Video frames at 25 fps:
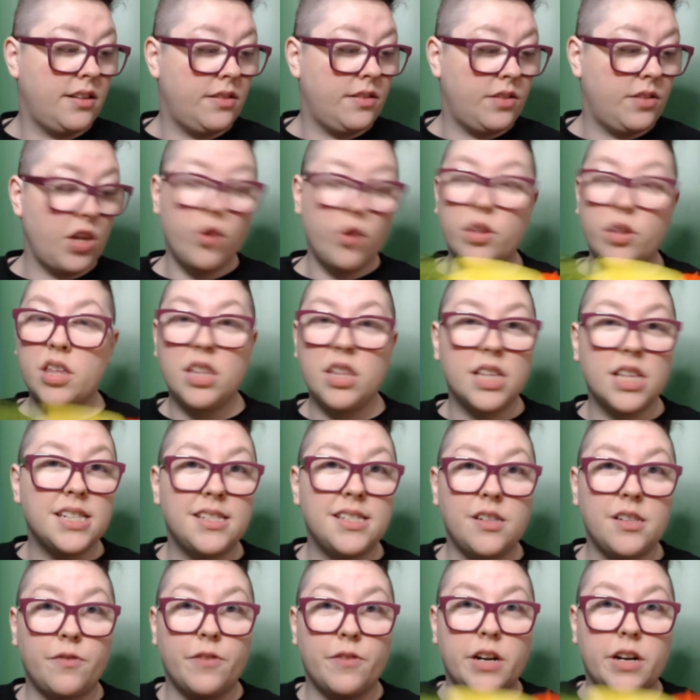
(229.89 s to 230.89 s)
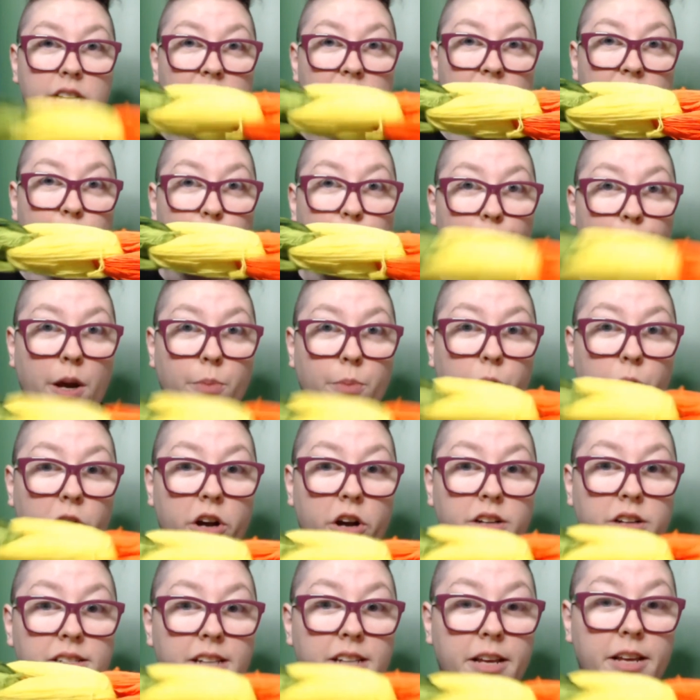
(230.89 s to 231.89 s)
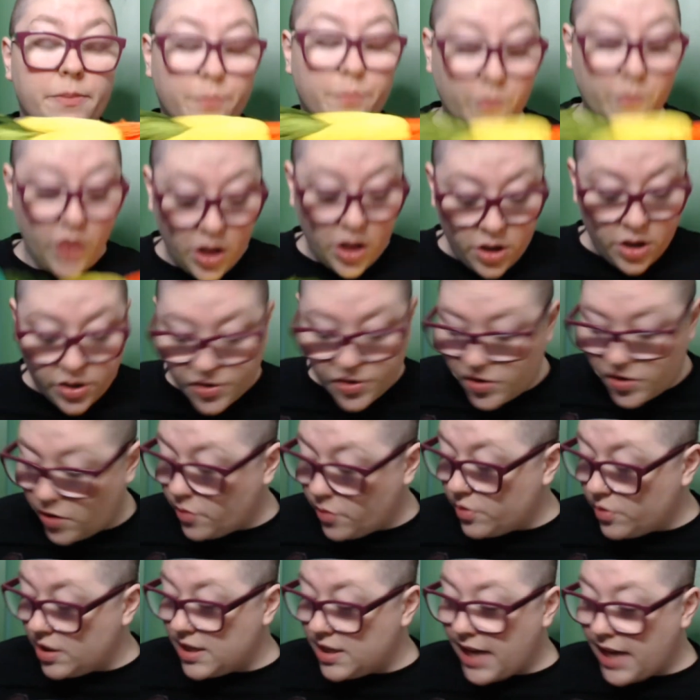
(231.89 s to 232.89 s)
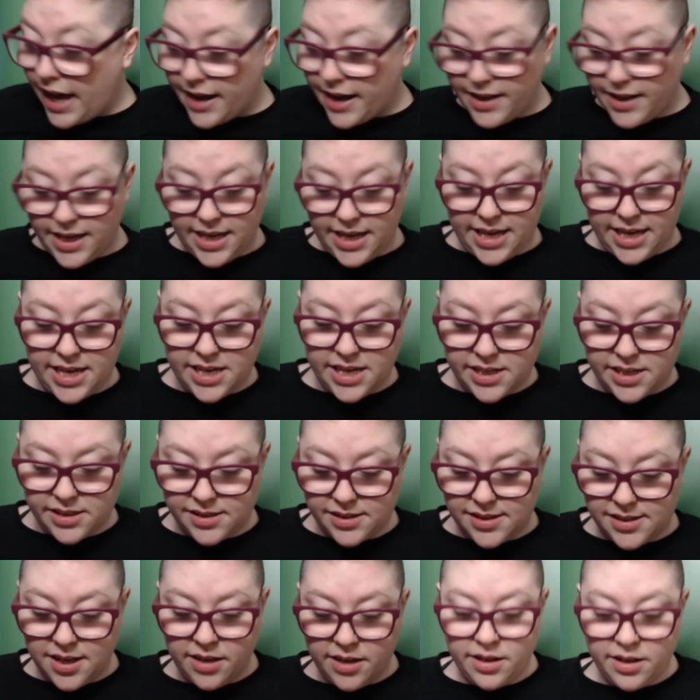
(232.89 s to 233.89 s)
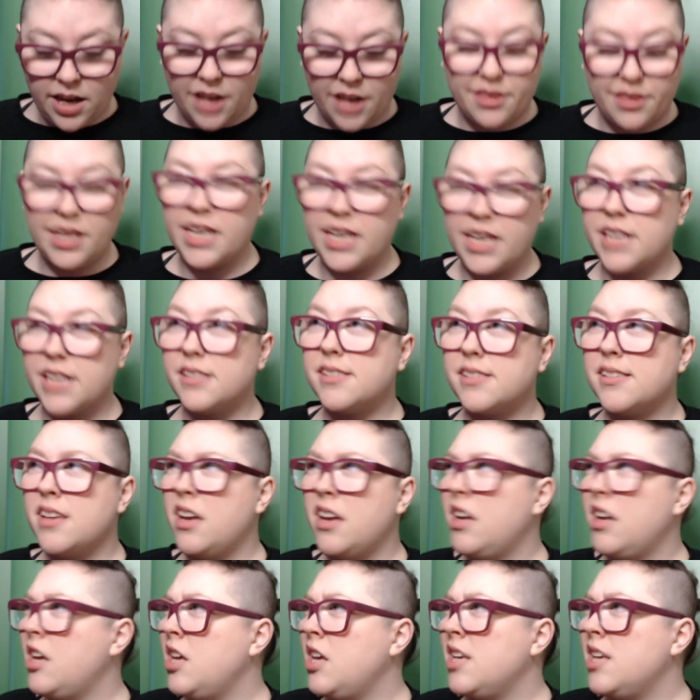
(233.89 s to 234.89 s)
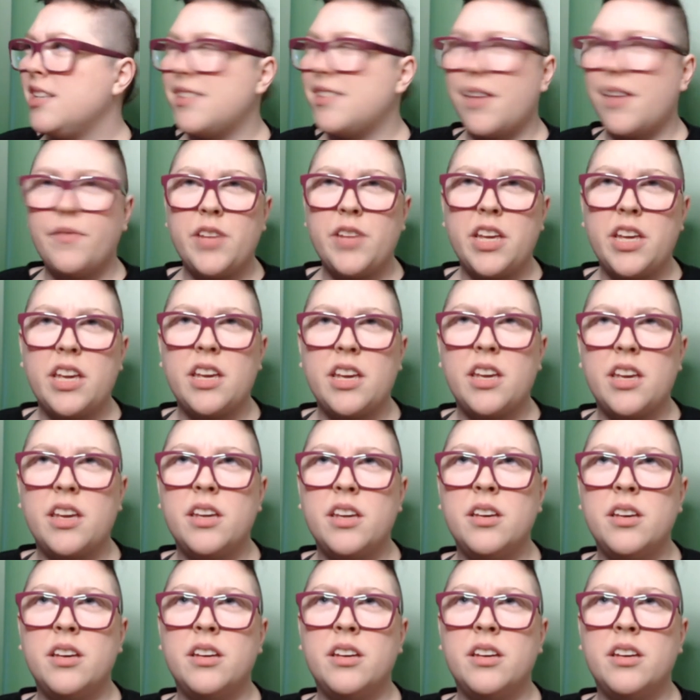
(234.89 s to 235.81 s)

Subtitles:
The only thing that's different is the fiber content. So the Yak is, I think it's 70%